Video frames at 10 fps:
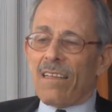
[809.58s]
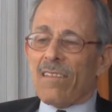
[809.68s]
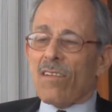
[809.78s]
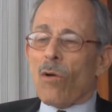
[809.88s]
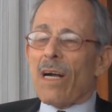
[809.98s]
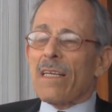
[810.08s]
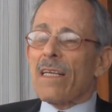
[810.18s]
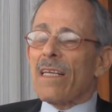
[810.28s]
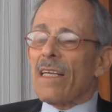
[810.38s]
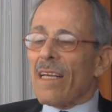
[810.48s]
So I
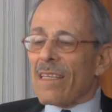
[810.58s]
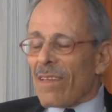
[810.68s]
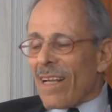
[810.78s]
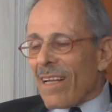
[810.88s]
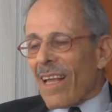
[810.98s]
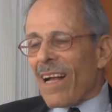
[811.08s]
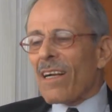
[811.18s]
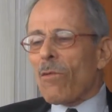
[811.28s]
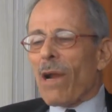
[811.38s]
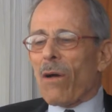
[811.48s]

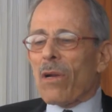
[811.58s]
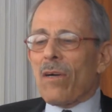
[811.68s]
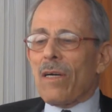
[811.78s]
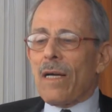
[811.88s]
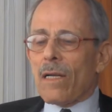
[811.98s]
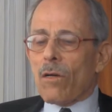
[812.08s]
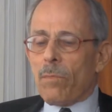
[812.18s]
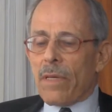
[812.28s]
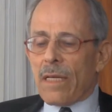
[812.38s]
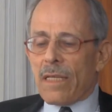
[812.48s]
hung around a little
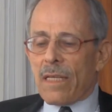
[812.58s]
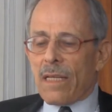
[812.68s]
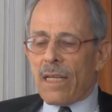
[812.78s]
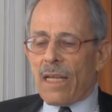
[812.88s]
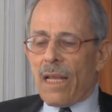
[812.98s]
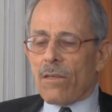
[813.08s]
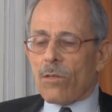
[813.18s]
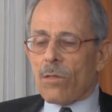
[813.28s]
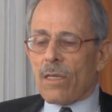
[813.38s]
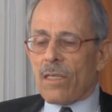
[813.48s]
bit in an
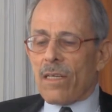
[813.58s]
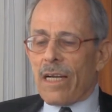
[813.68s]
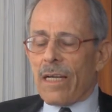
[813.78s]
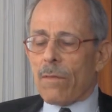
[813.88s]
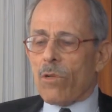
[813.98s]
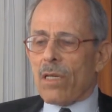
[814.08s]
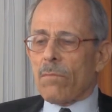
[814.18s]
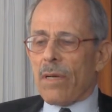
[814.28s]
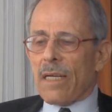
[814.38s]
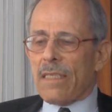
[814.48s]
endocrine lab
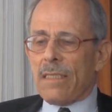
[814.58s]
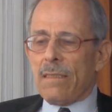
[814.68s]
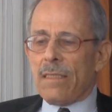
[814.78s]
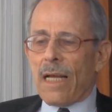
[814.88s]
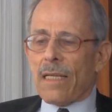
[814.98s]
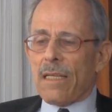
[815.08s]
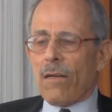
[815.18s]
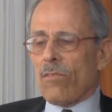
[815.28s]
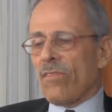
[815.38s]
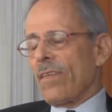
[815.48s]
run by Don
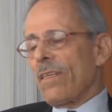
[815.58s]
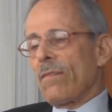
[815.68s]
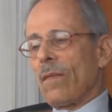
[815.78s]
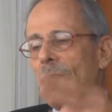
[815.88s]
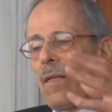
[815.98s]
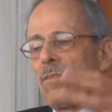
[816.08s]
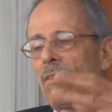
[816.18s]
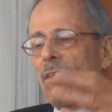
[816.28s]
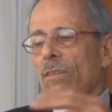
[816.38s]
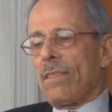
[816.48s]
Nelson under
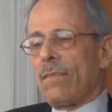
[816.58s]
the